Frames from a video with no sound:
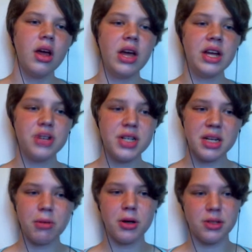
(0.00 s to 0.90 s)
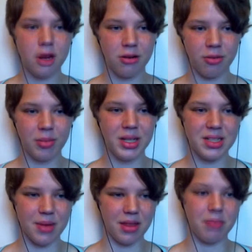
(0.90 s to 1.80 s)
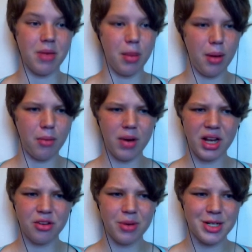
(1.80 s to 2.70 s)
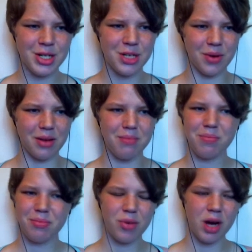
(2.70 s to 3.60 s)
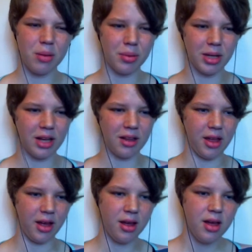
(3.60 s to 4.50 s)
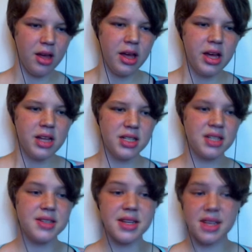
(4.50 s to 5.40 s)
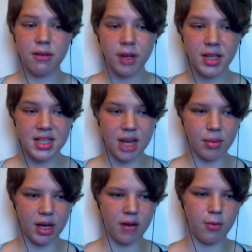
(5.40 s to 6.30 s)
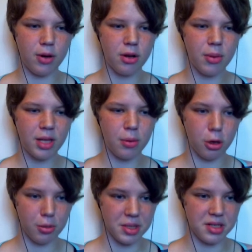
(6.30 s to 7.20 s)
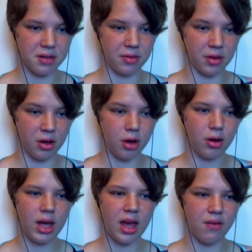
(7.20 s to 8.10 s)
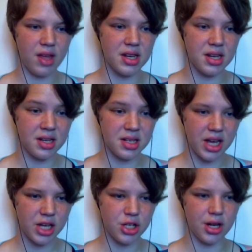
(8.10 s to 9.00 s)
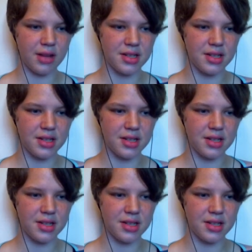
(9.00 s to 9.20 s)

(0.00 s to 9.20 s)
Interesting postcard from Elizabeth. Maybe I'm reading too much into it. Probably nothing. Since discovering the tablet, I have wondered about the purpose of the concave indentation at the